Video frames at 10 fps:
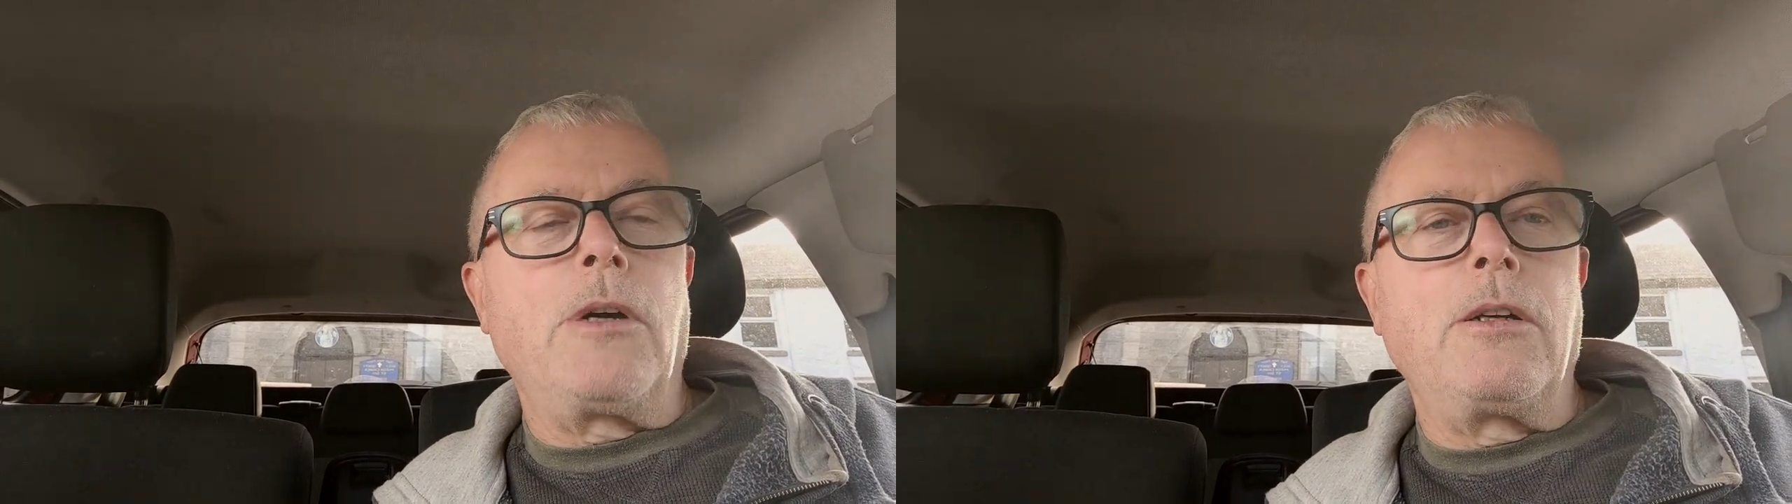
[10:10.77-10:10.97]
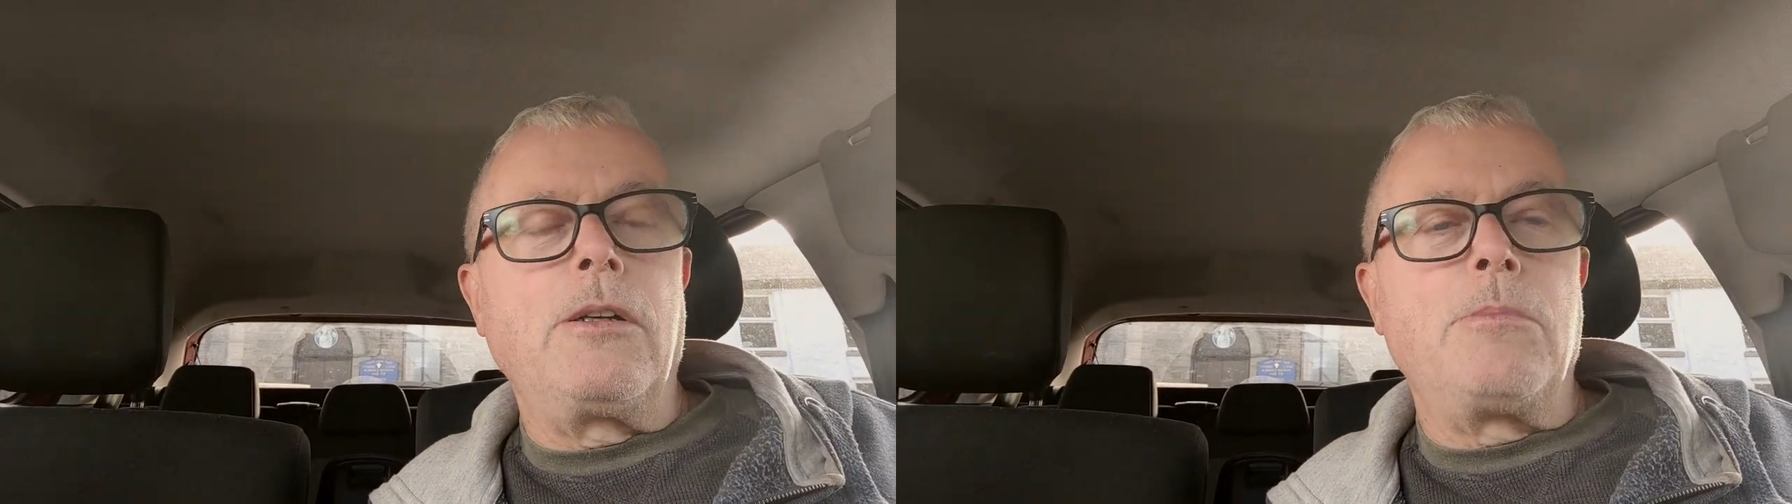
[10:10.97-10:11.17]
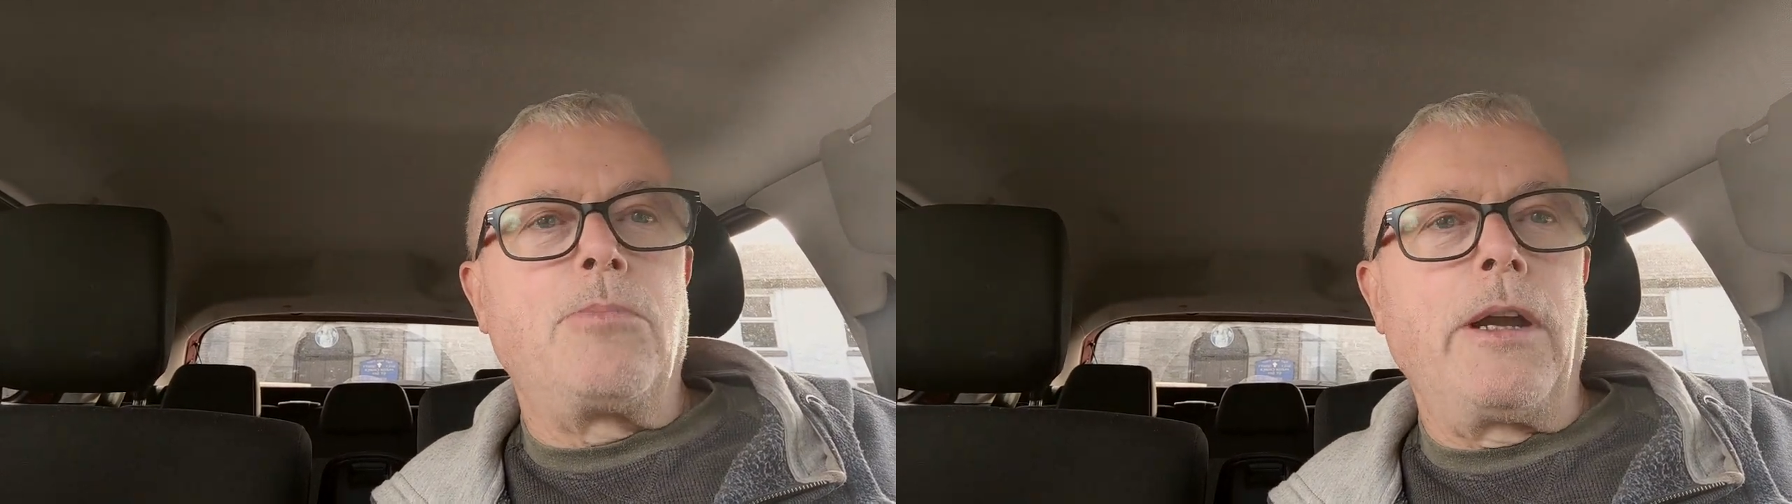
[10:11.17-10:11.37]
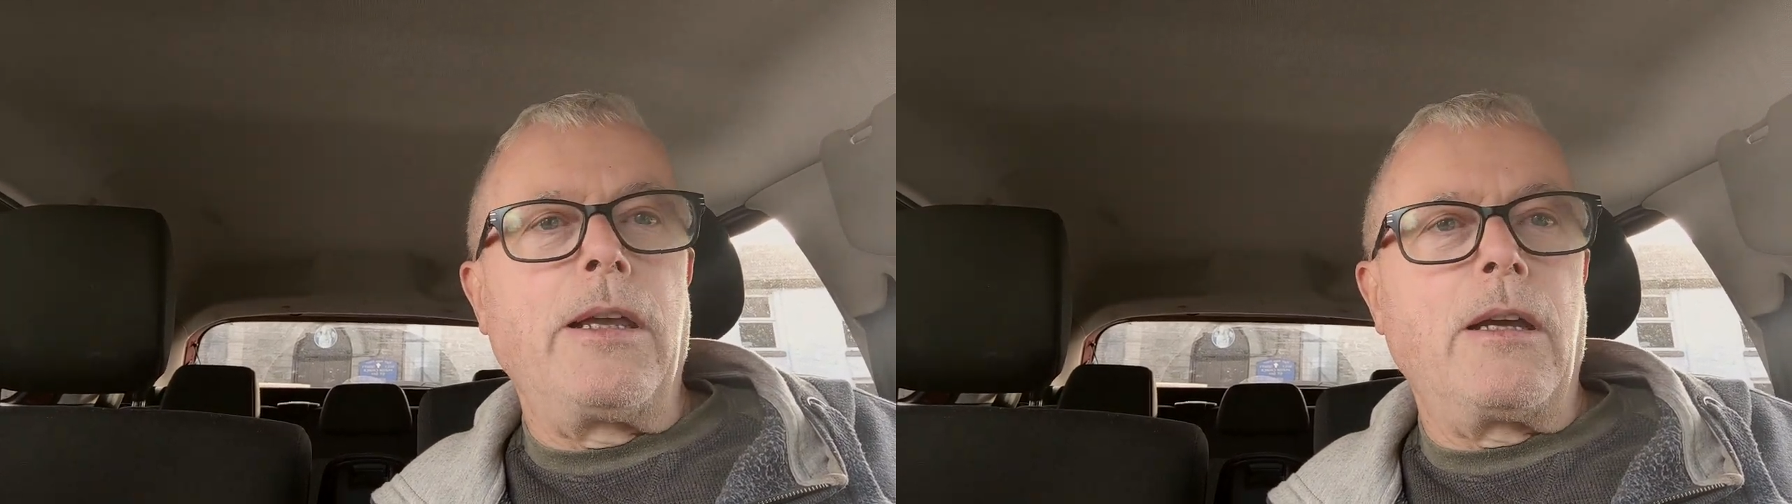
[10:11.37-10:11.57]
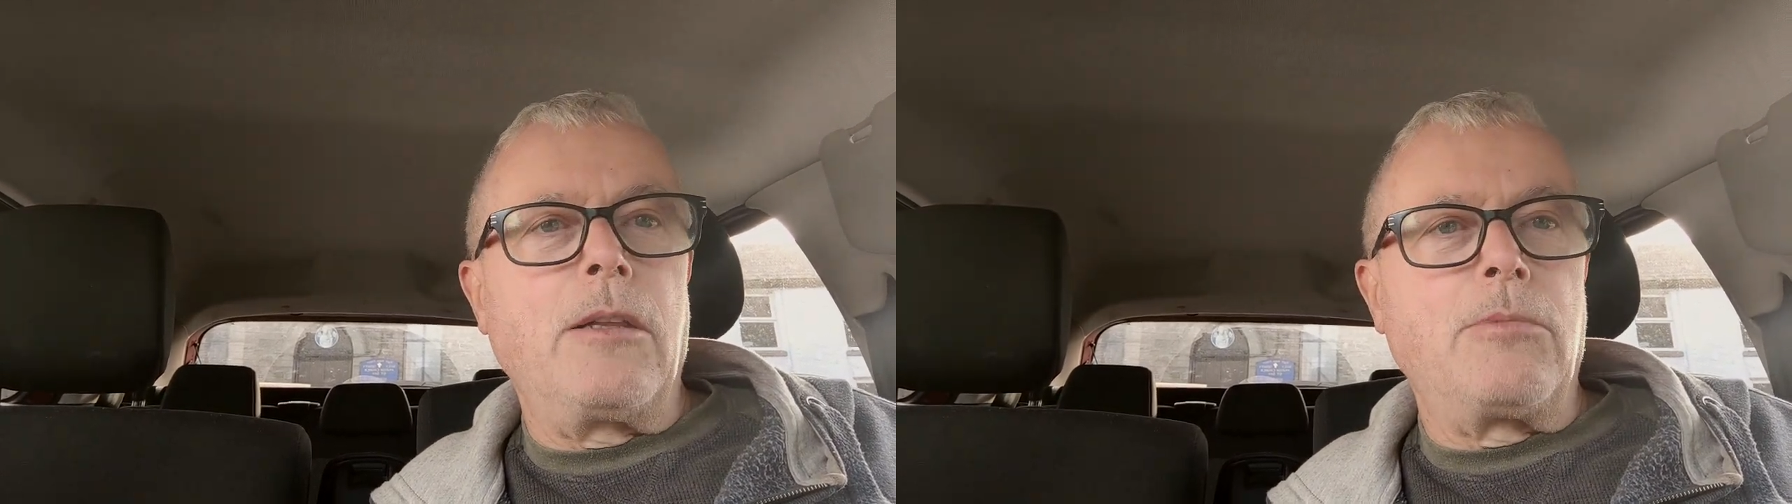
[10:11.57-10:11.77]
I'm going to break
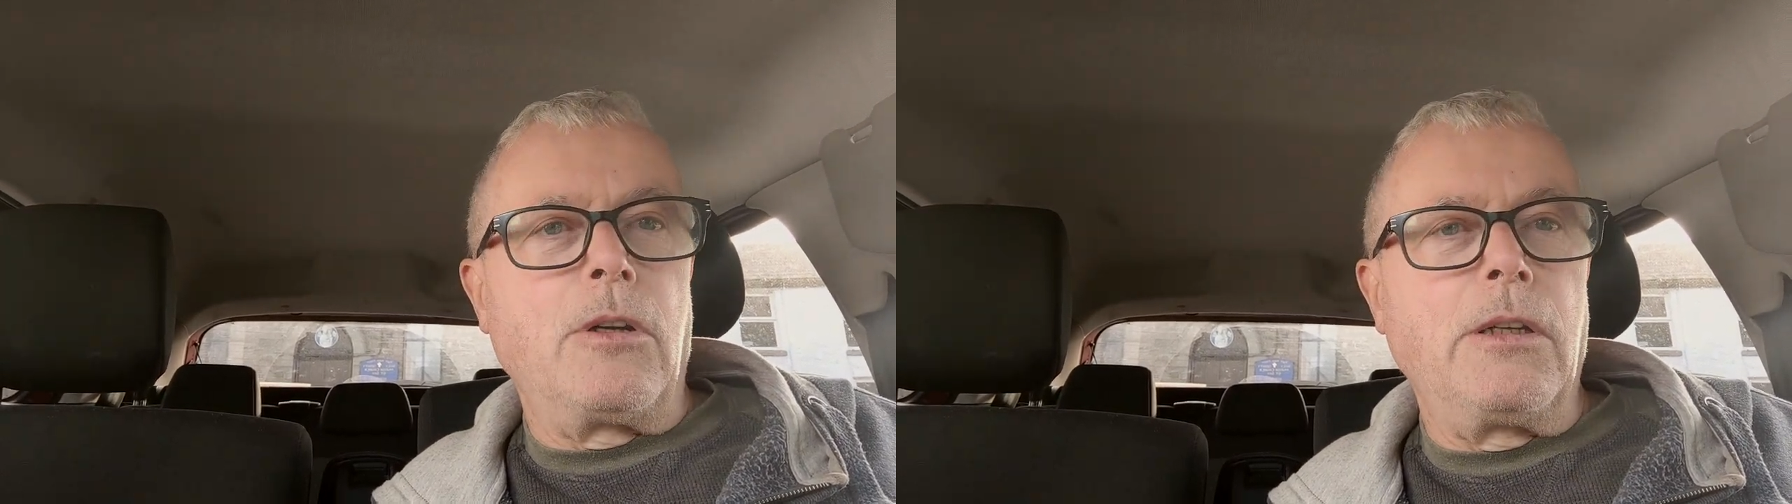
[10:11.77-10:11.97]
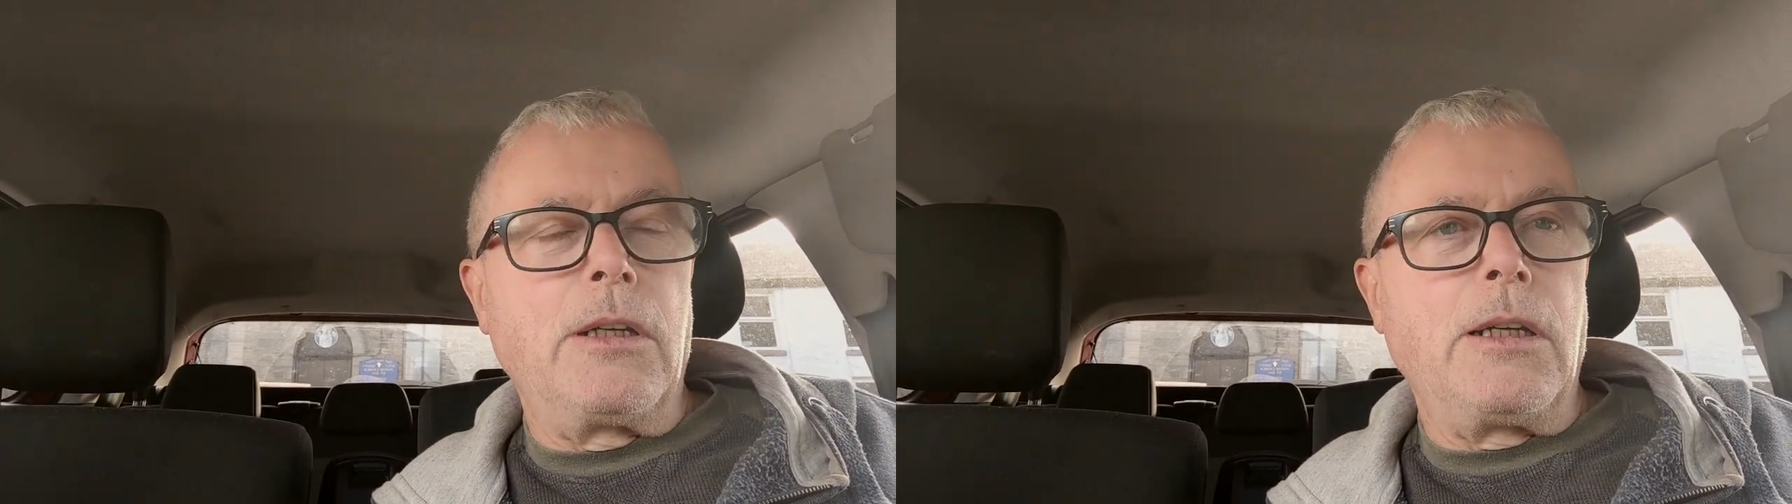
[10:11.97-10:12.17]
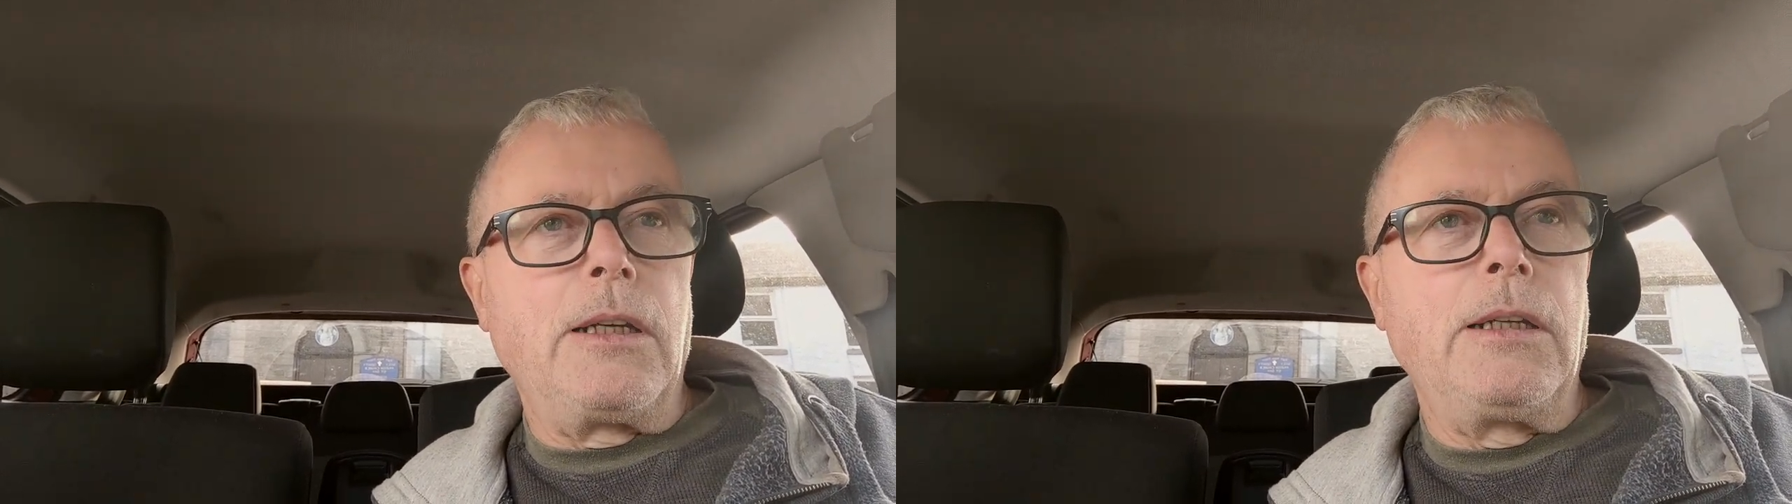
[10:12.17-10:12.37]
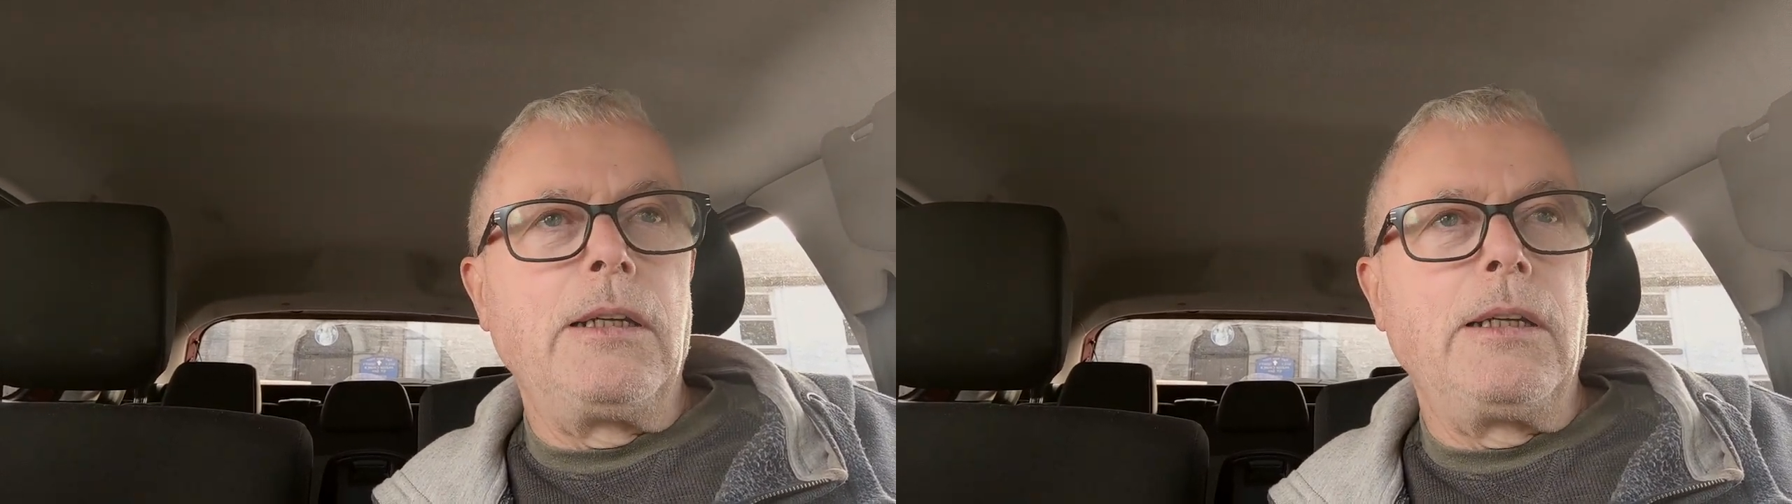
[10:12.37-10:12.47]
out the Bronica